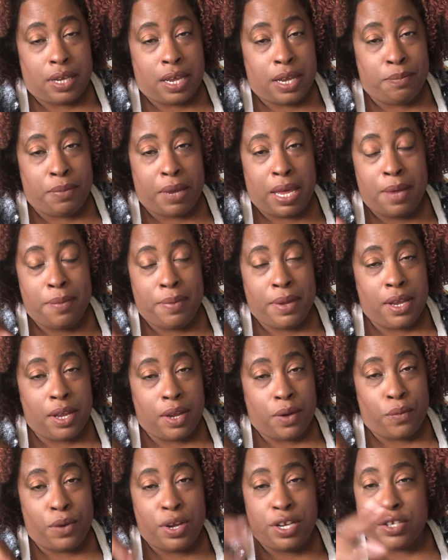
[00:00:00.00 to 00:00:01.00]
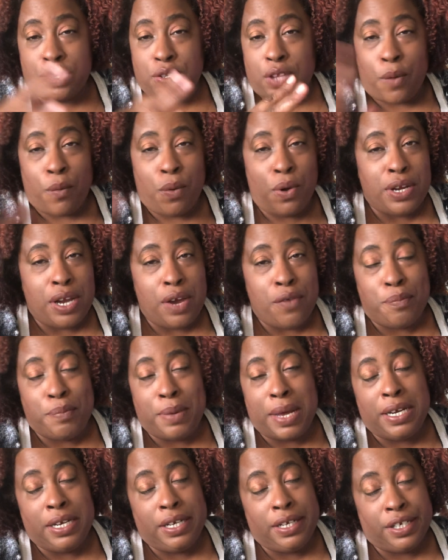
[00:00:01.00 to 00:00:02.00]
And baby, we just want
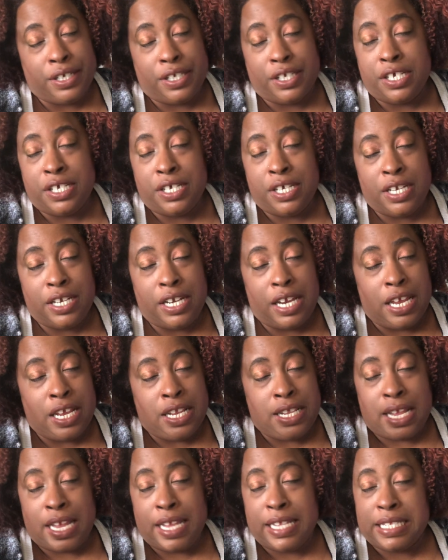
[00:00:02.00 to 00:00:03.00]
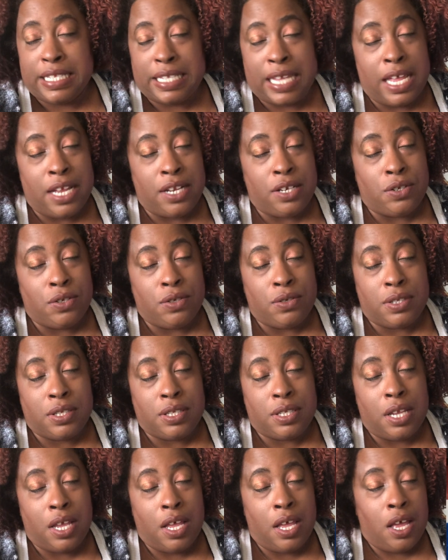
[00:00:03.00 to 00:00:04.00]
everybody to look good in they
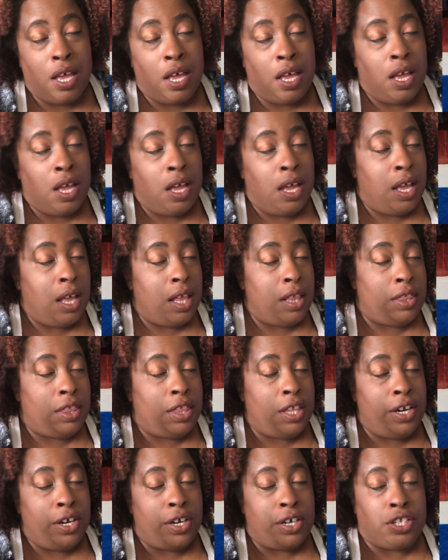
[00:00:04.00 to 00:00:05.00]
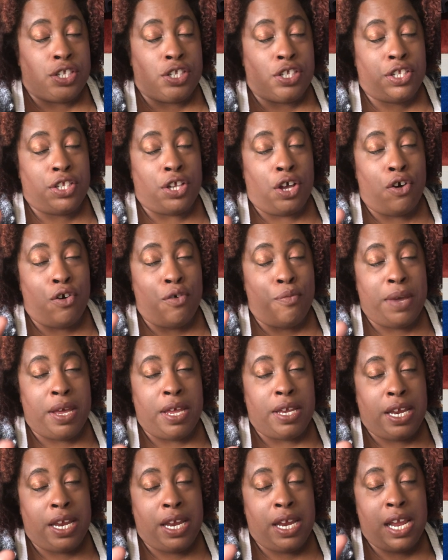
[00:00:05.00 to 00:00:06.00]
sandals. There are so
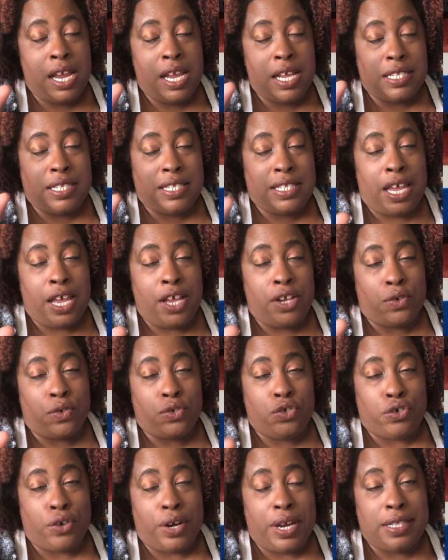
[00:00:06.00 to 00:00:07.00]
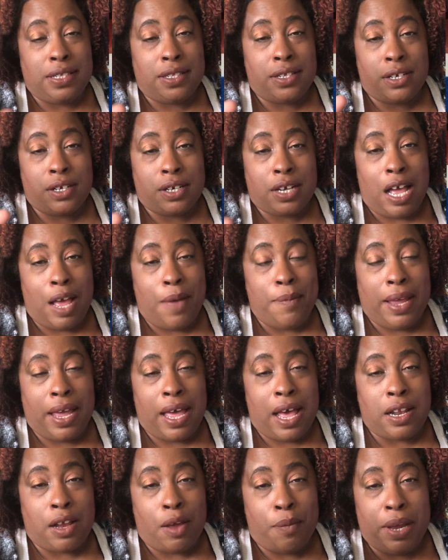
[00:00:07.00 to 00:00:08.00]
many sandal trends that are coming
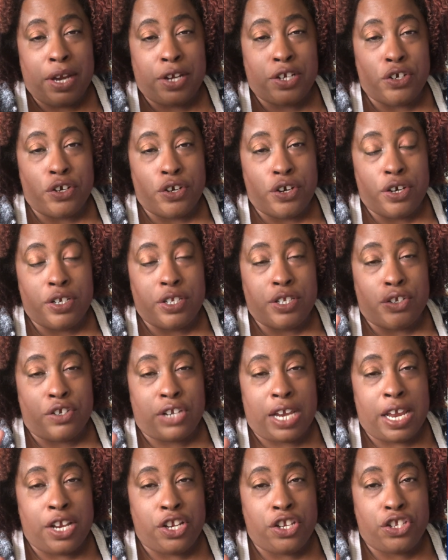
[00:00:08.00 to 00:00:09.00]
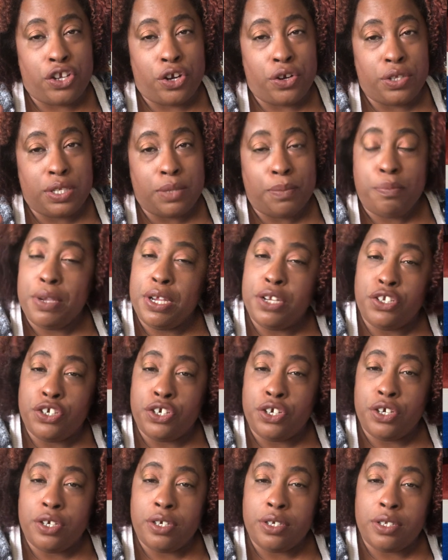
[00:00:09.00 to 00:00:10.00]
out. I'll make sure to insert some
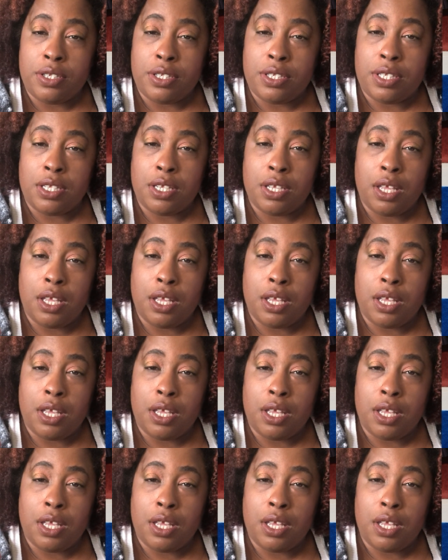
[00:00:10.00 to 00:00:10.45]
pictures.